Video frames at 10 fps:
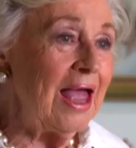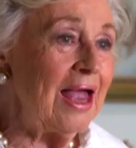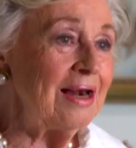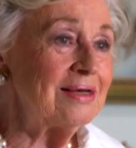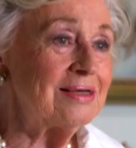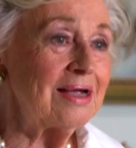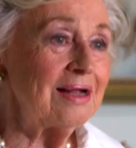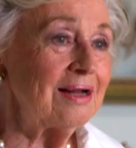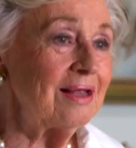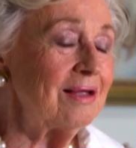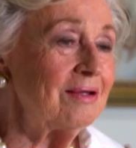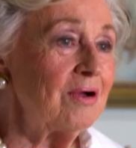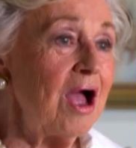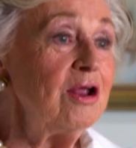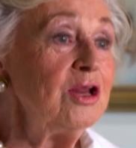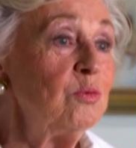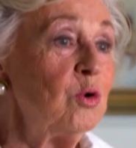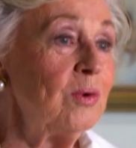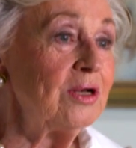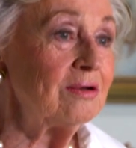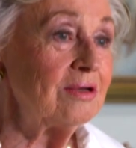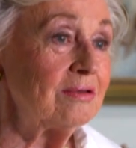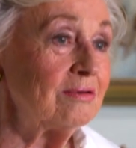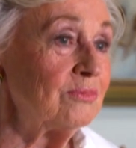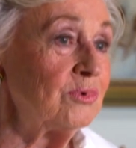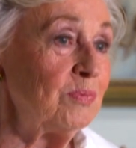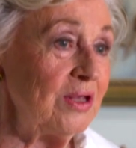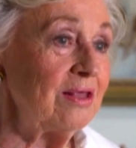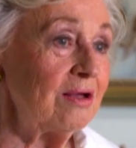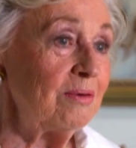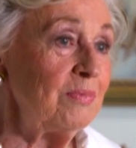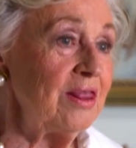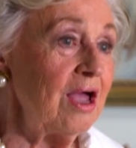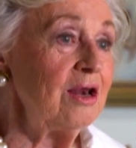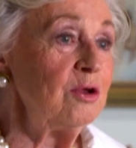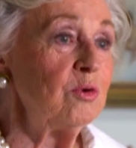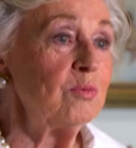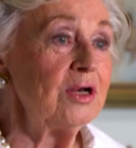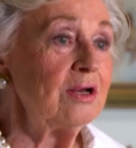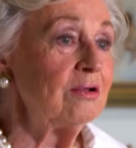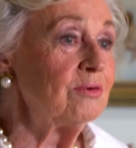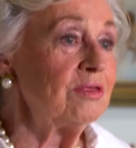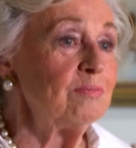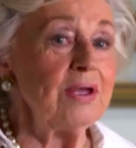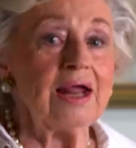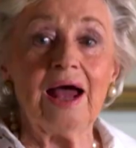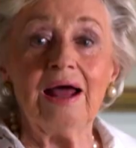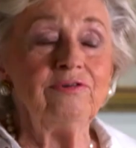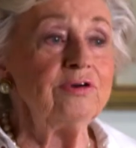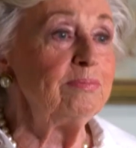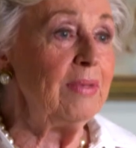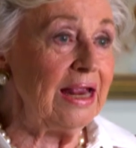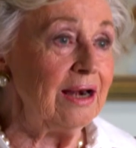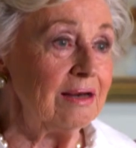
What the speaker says: And only woman I'd be the only woman with about 100 men.